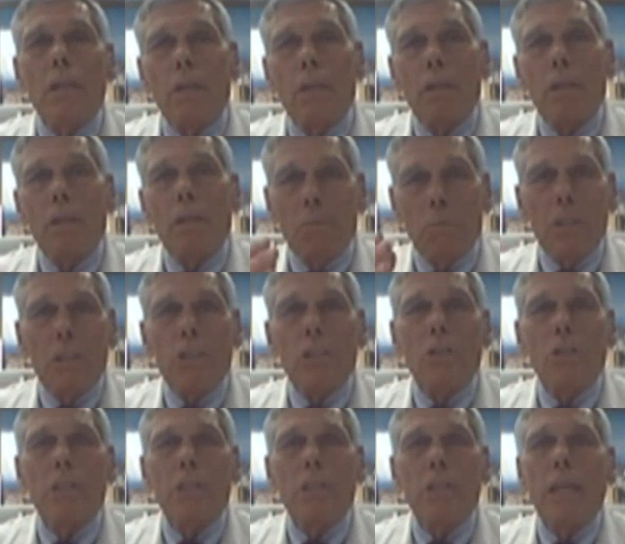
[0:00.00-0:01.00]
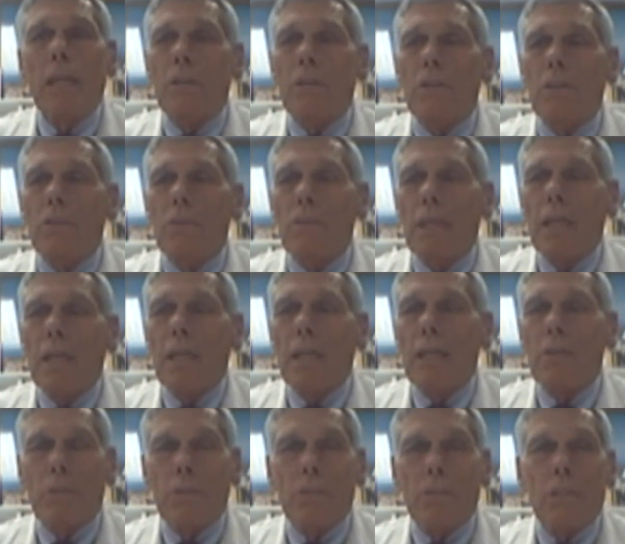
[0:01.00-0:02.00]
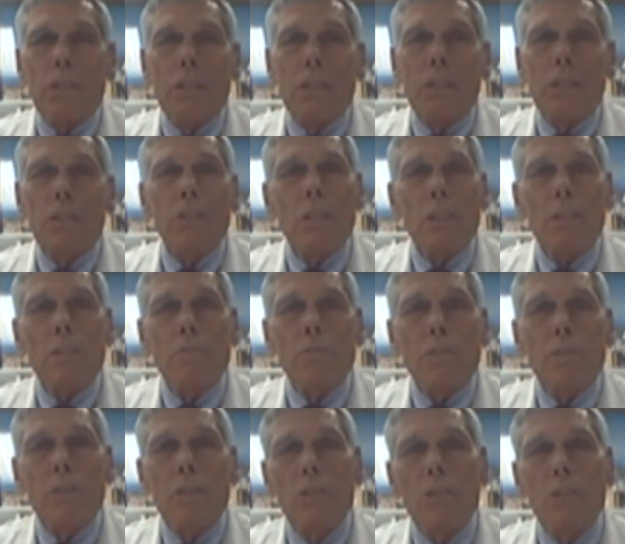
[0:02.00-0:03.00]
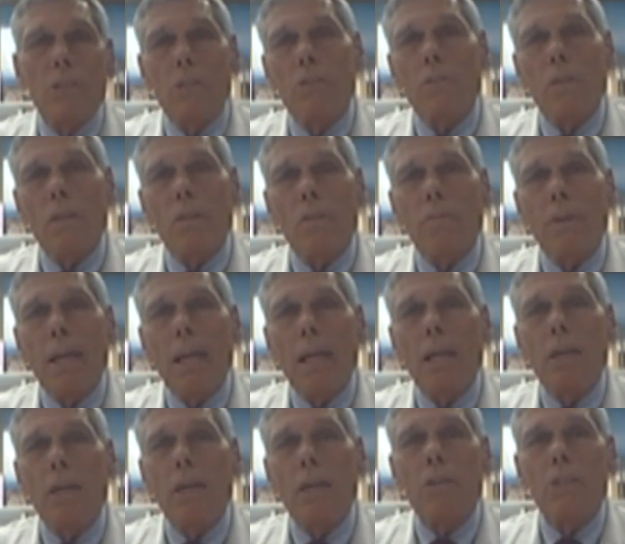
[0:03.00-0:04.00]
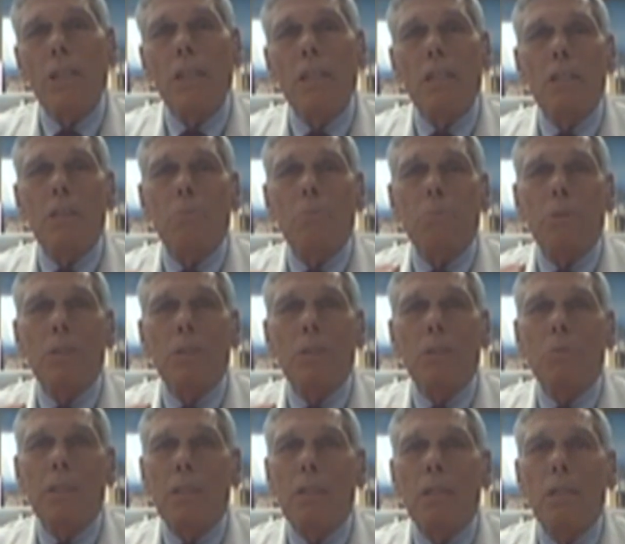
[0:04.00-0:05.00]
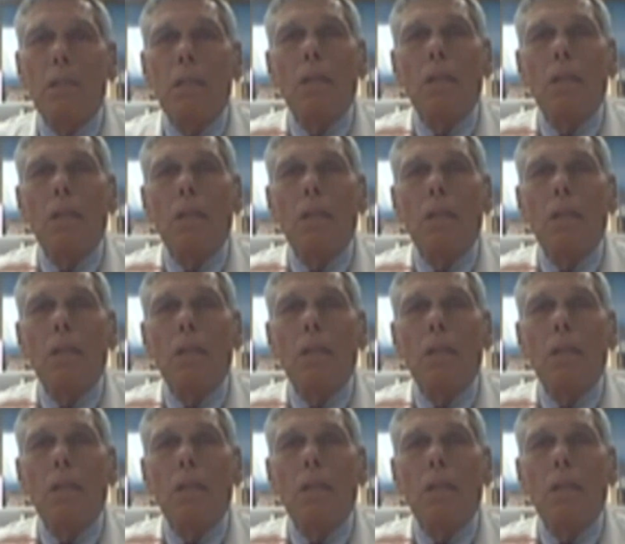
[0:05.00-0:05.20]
And we can show you how to do that, or it's in the instructions for use of how to change between